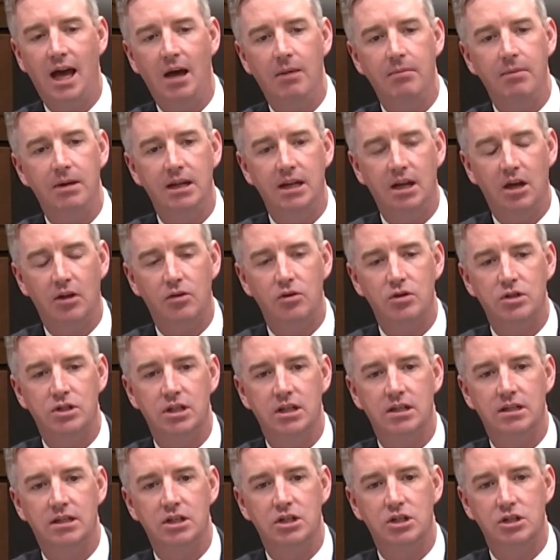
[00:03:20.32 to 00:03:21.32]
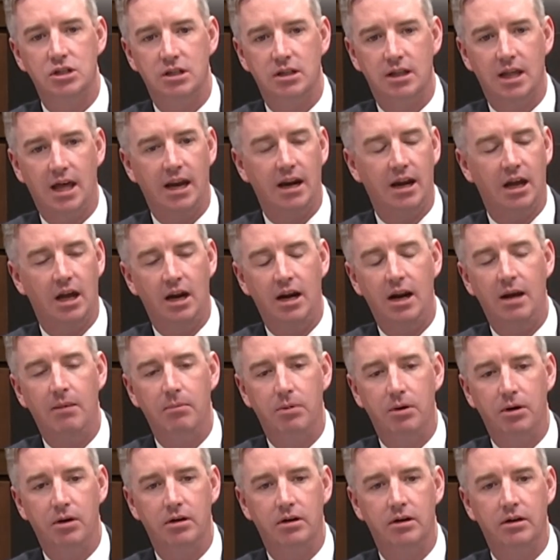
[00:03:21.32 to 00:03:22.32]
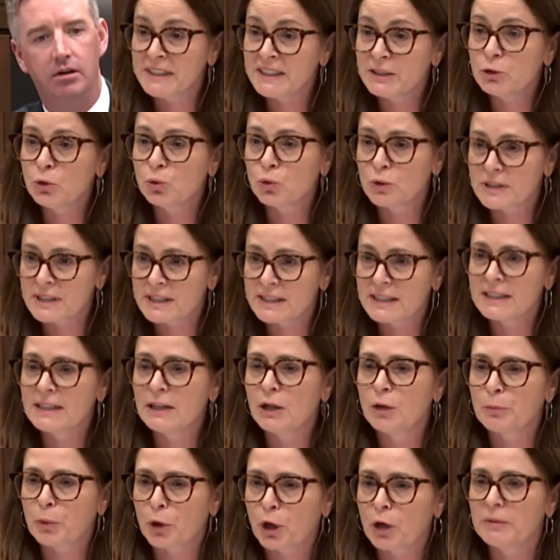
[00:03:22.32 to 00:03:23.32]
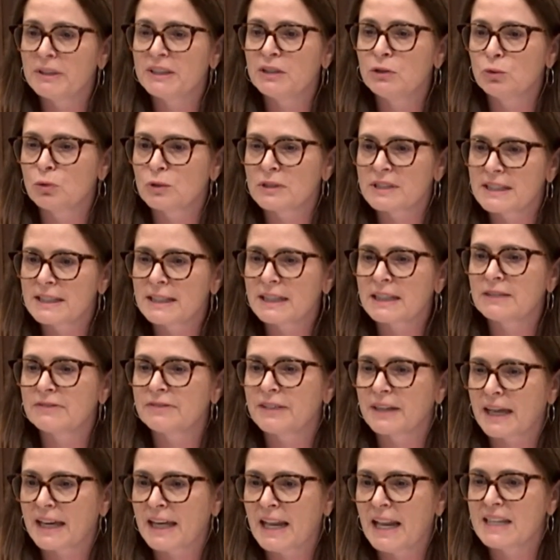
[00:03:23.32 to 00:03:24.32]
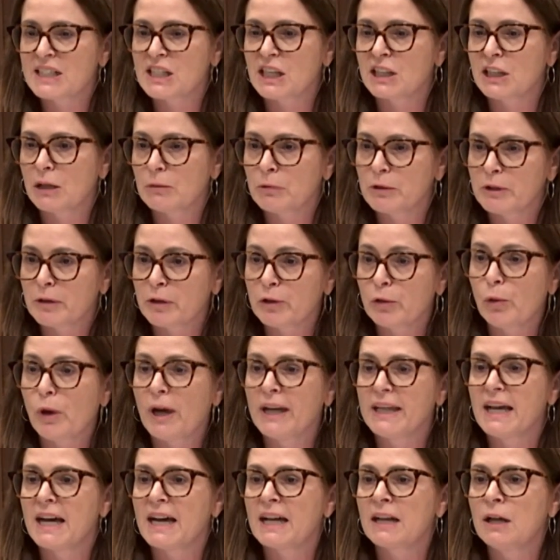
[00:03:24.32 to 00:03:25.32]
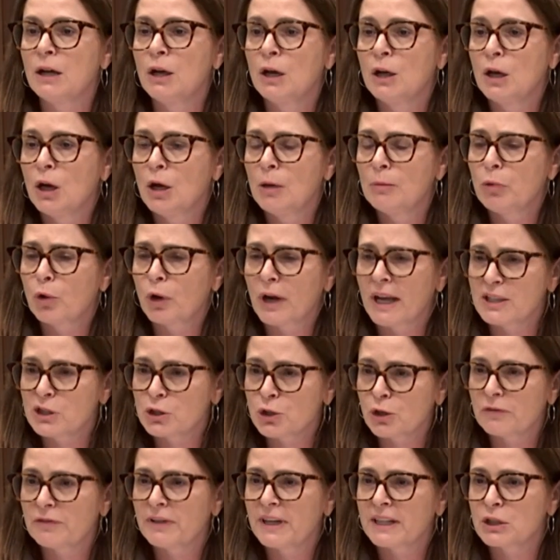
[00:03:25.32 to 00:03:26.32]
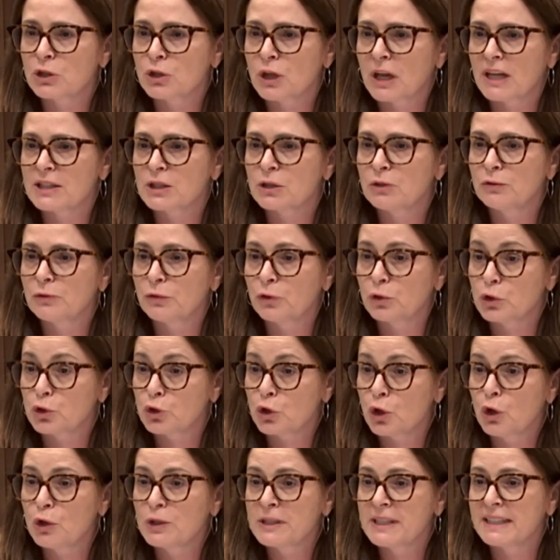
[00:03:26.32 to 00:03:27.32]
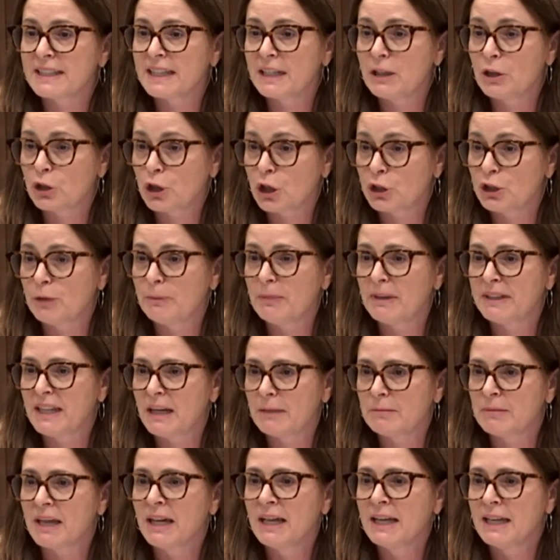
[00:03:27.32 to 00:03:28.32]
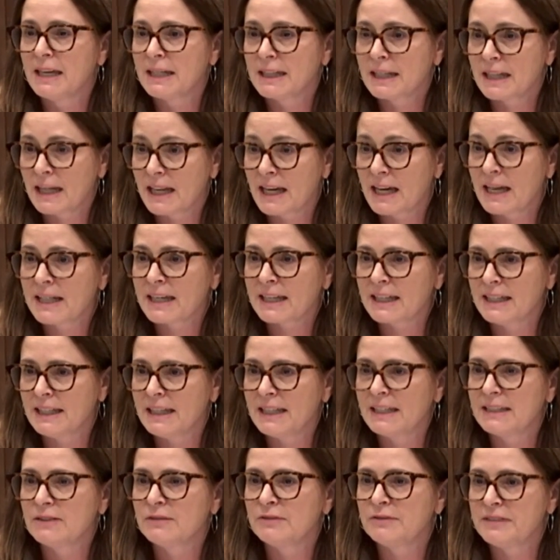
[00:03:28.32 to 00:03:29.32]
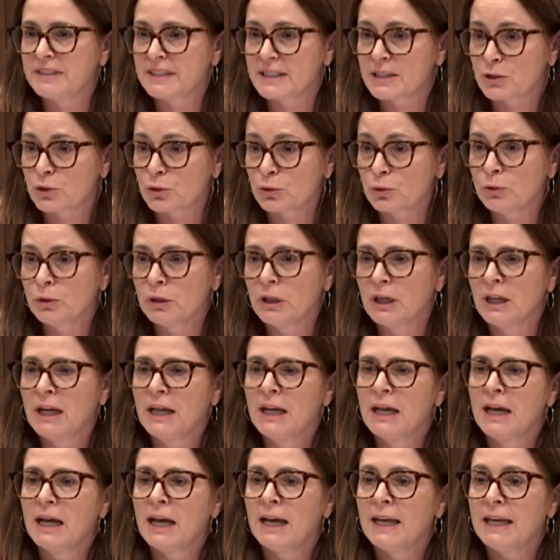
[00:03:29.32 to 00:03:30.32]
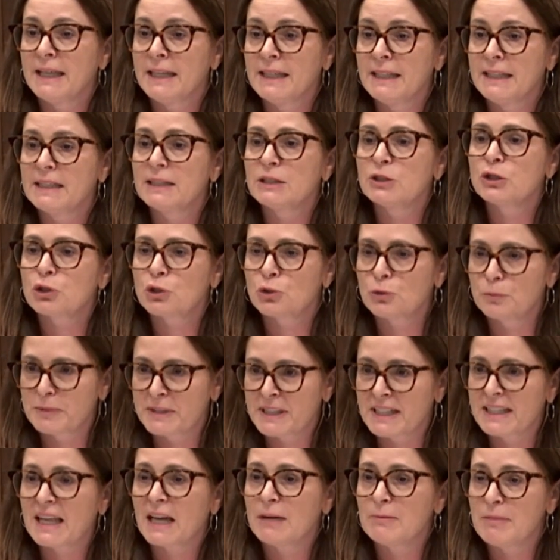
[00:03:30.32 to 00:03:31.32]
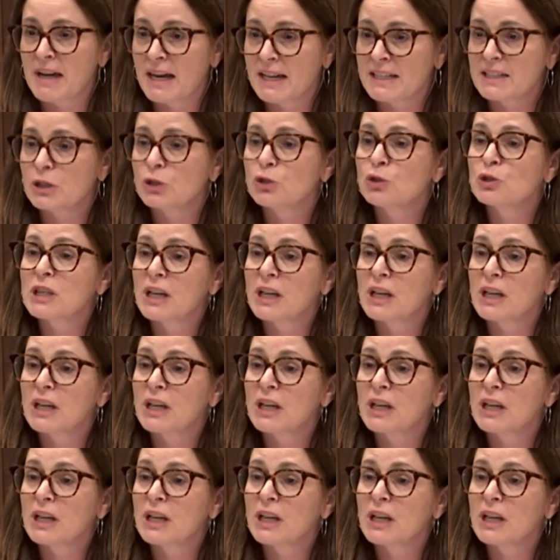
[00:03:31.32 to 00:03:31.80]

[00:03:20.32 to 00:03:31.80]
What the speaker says: How many others in addition to that? A number. No other case. So the first file referred to the RCMP for fraudulent overbilling was the case of Claire-Hélène Visser.